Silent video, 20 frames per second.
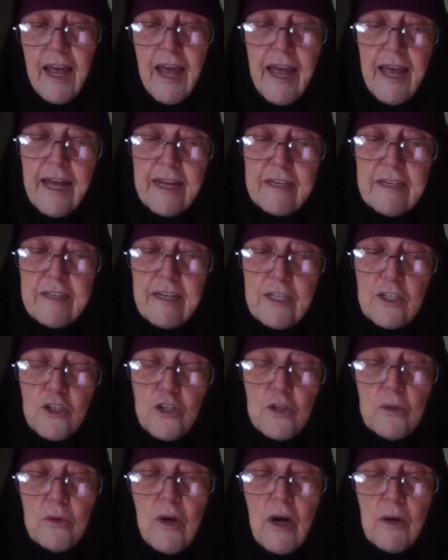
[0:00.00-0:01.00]
and
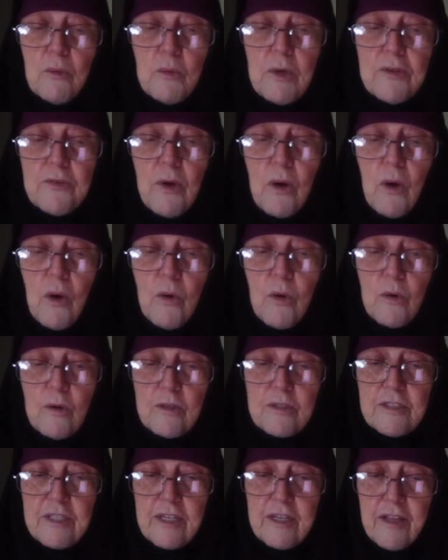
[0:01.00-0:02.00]
do not
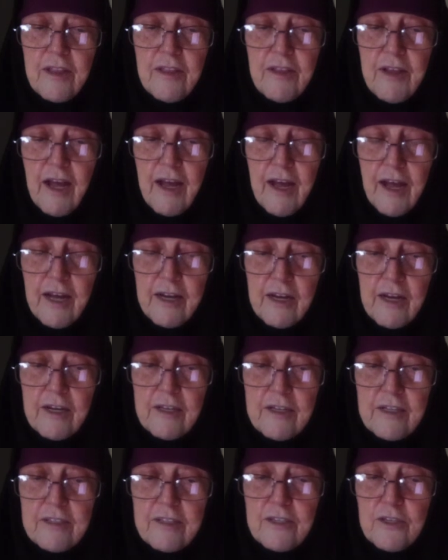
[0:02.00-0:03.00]
withhold the haqq,
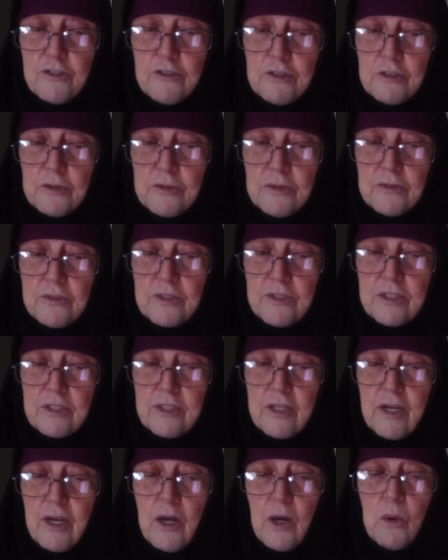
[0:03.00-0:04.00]
the truth,
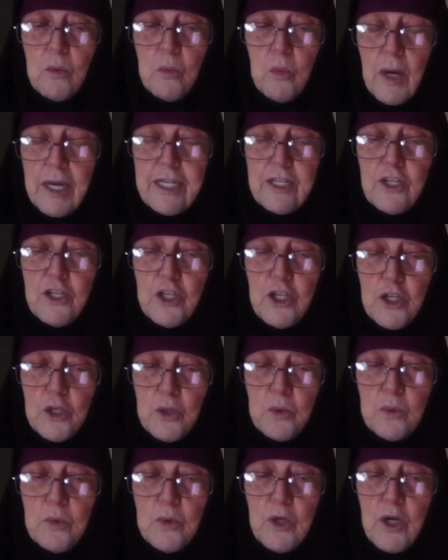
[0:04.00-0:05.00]
when
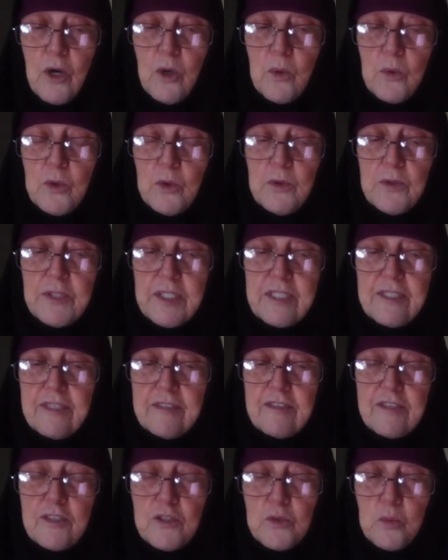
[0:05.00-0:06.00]
you know. You see,
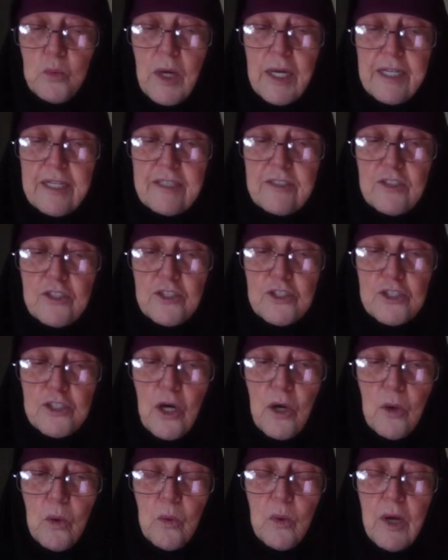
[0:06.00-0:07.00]
this is what is
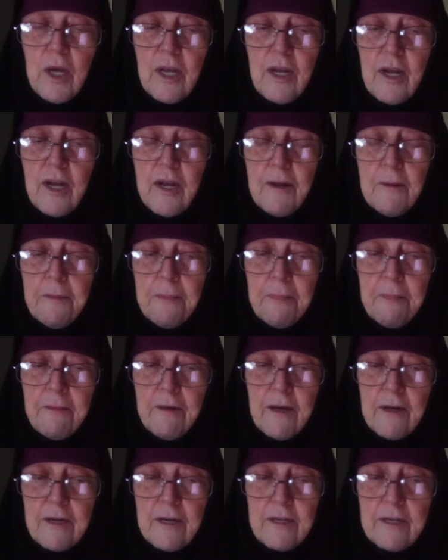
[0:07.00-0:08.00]
so
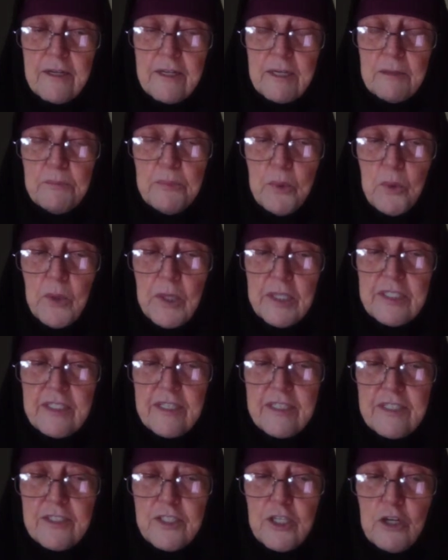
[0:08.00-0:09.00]

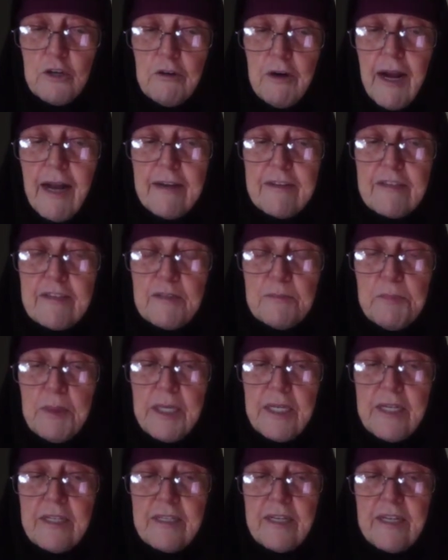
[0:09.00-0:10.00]
important to grasp,
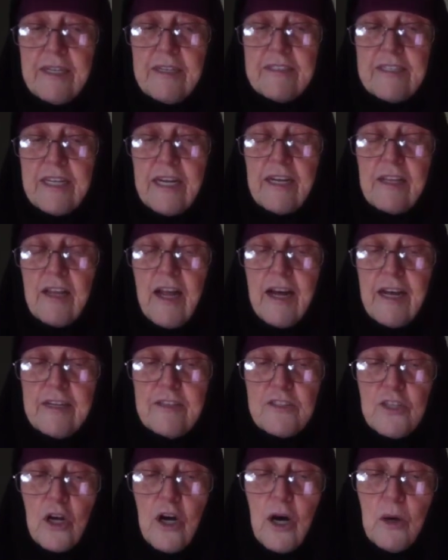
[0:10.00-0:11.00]
is that Allah
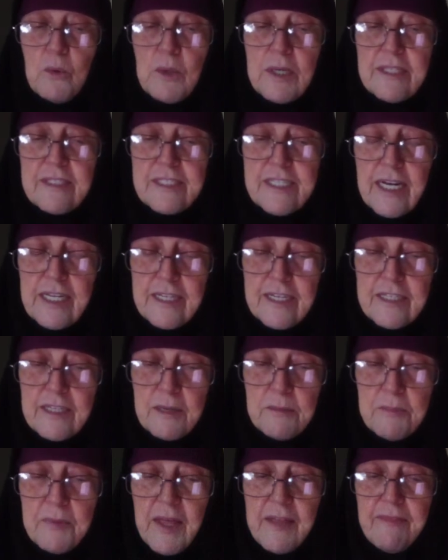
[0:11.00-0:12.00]
is always telling
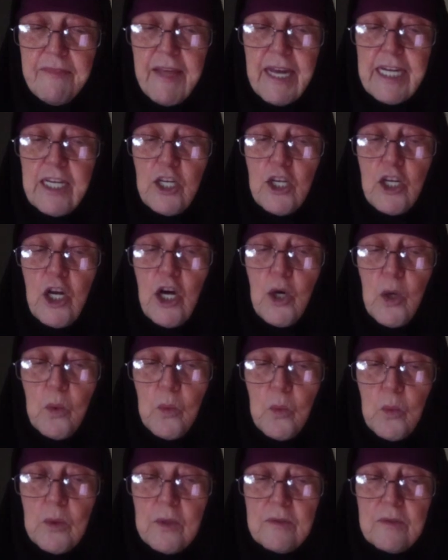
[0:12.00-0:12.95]
them that they know.